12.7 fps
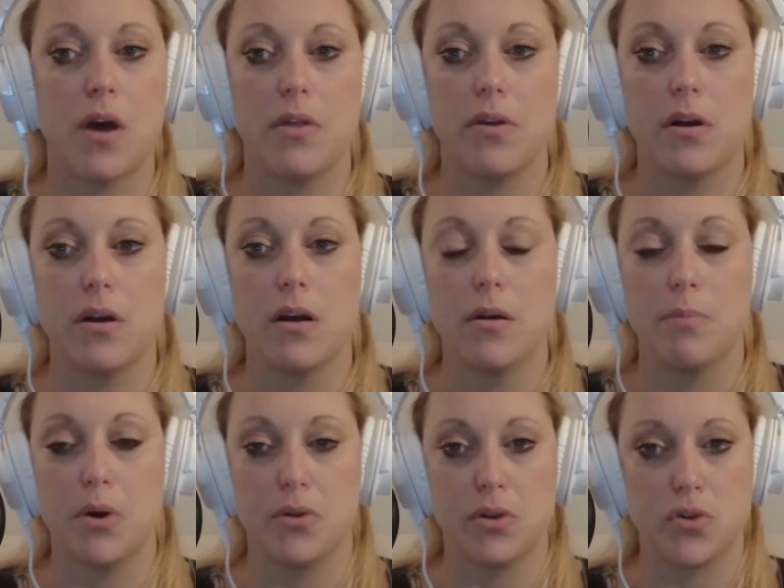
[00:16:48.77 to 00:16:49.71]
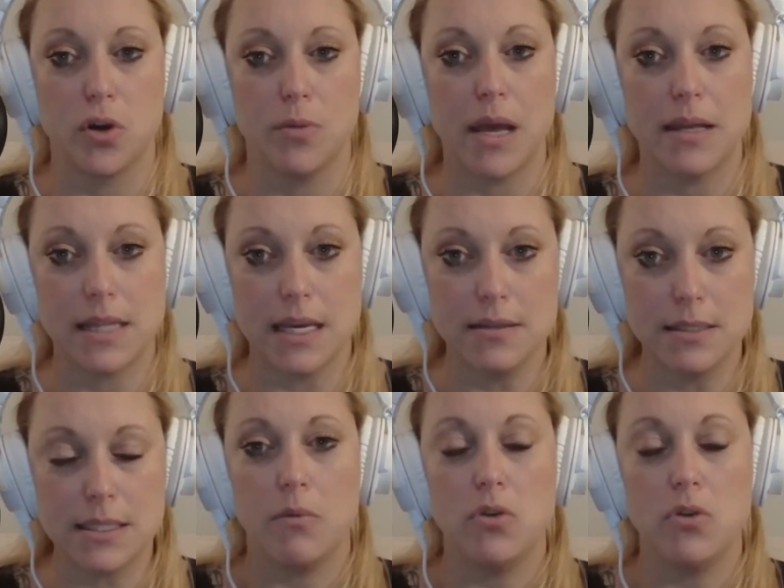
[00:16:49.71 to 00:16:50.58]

other birth control methods.